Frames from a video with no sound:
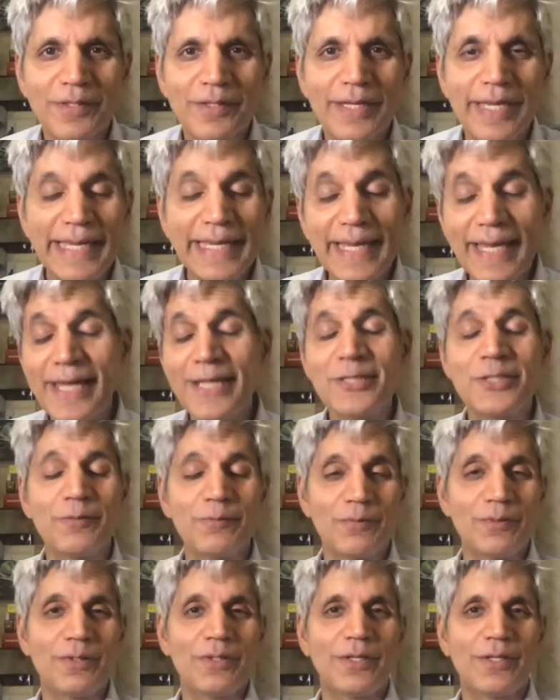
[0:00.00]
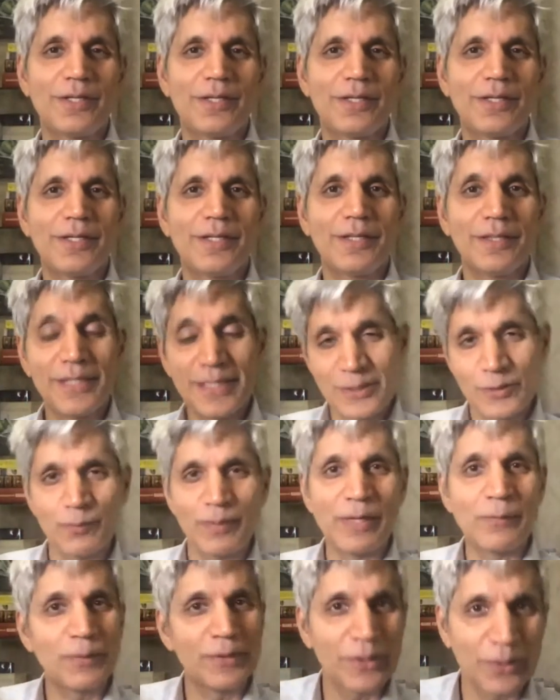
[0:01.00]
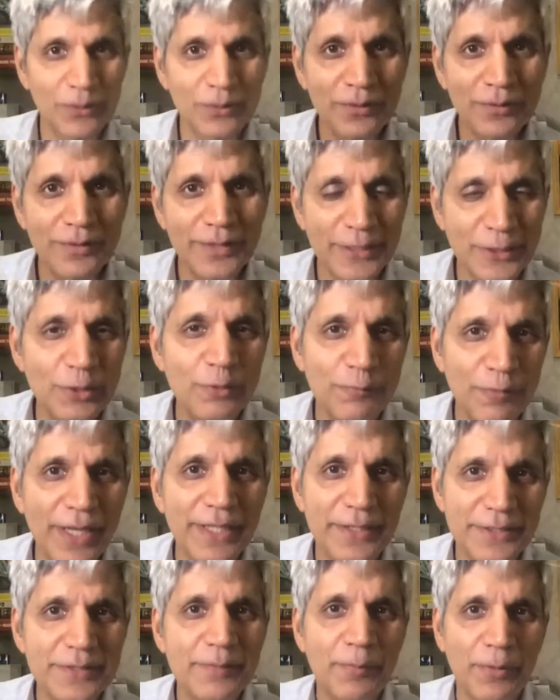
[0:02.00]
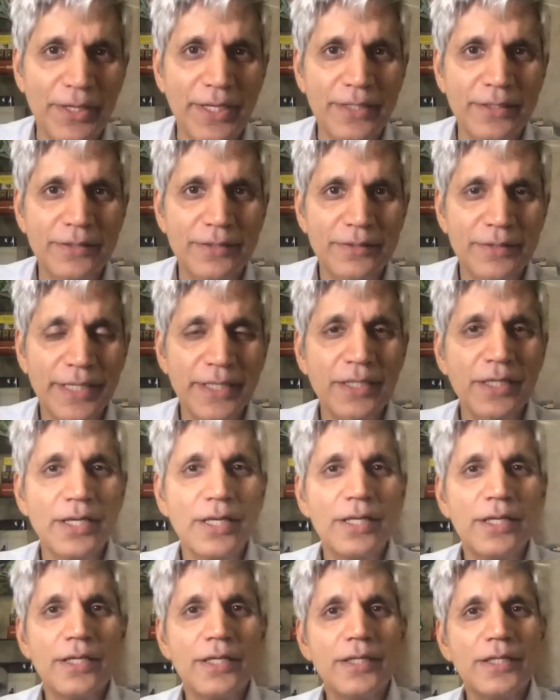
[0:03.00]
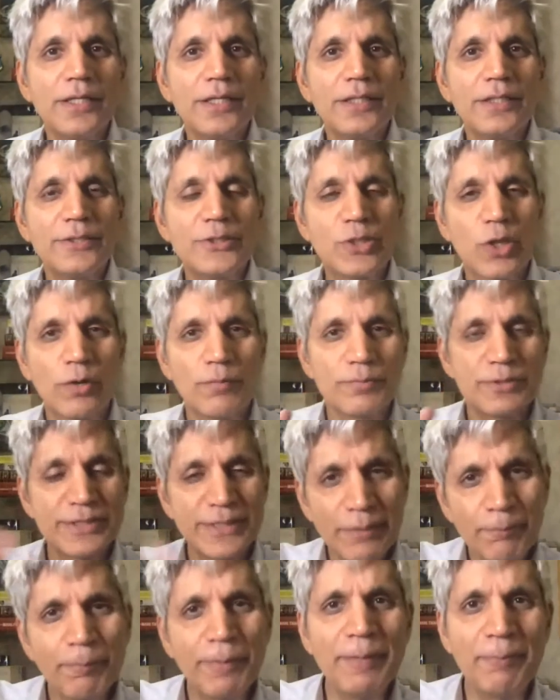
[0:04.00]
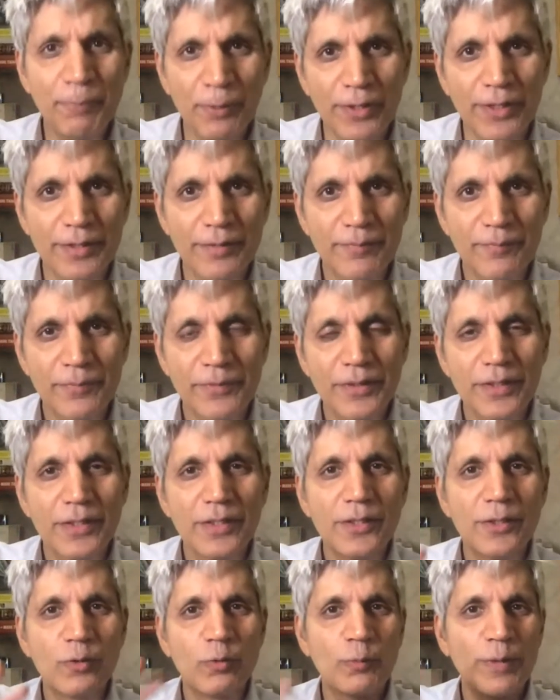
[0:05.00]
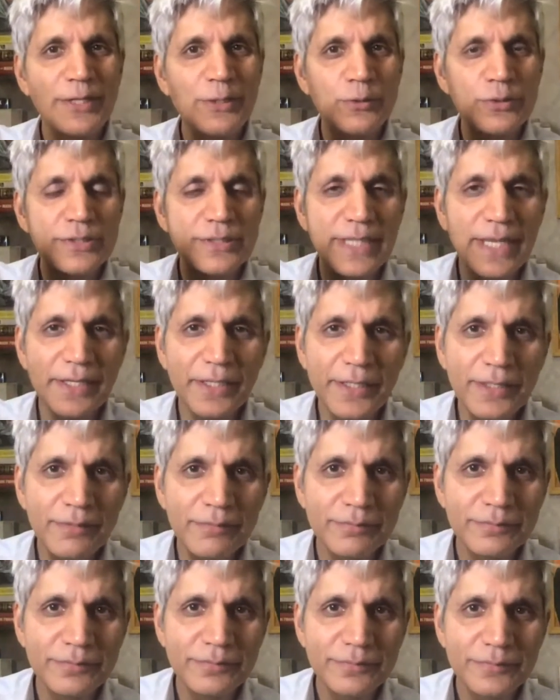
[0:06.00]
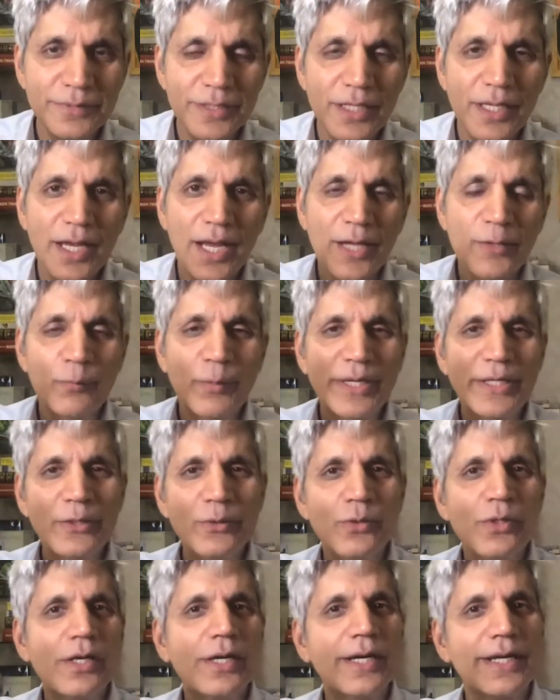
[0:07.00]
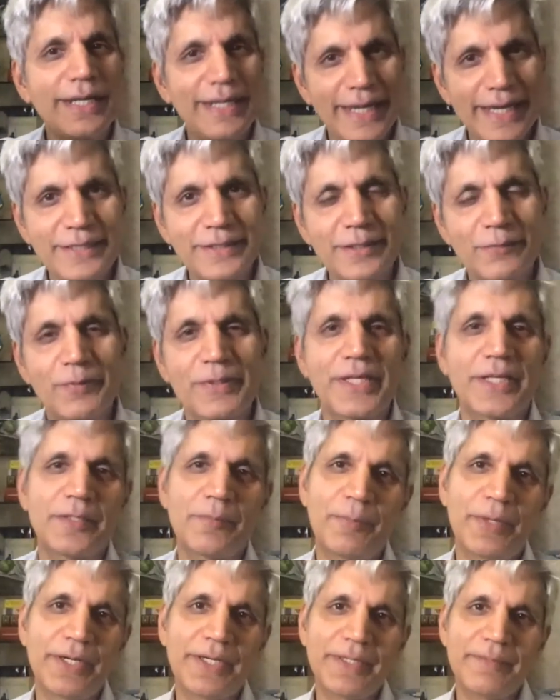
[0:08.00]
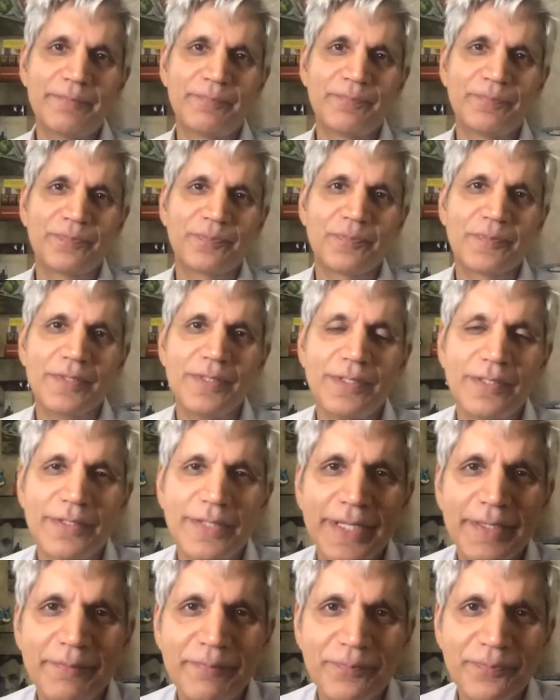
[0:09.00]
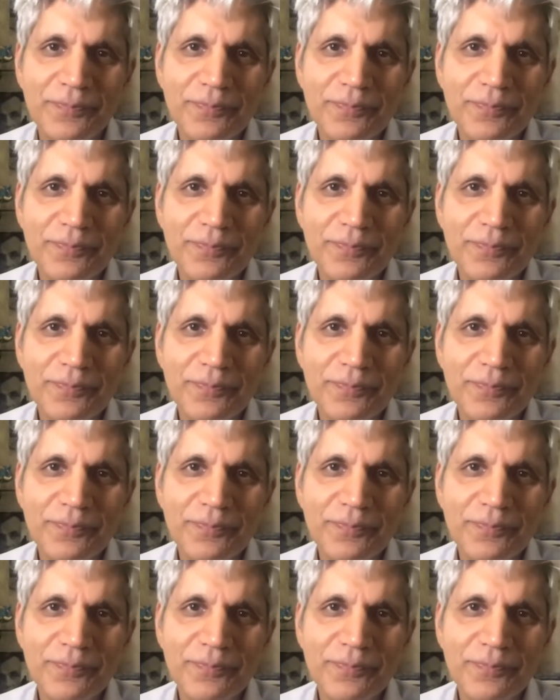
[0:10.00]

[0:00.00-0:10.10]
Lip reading: engage in this way with you that you find disappointing, right? So simply put, were you centered and were you connected with the other party, right?